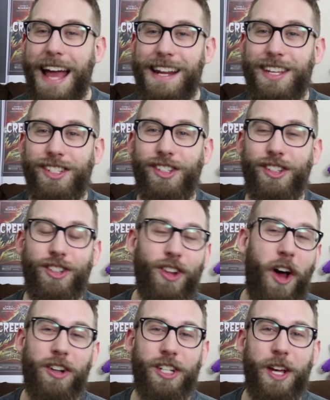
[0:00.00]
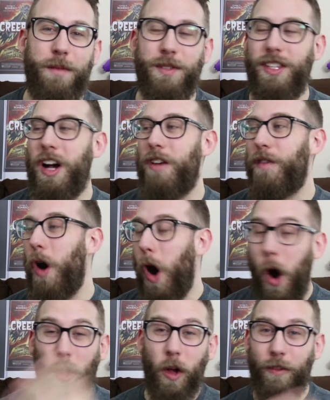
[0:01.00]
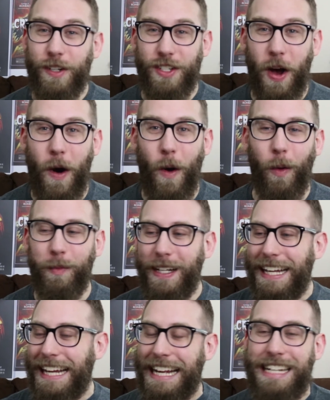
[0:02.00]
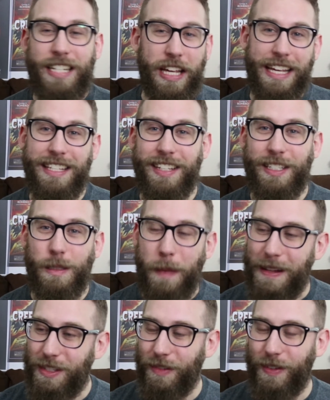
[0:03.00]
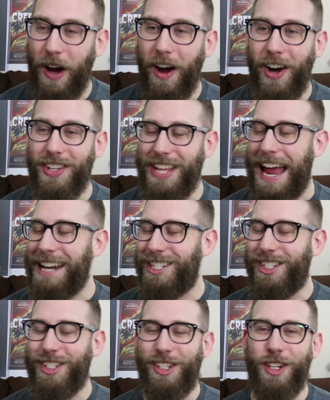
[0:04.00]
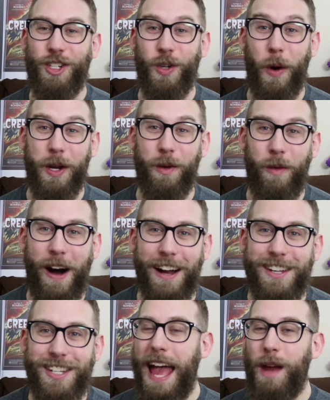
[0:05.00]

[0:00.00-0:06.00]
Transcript: and he's just launching himself all over his home into his expensive cars, and it's just a joy to watch.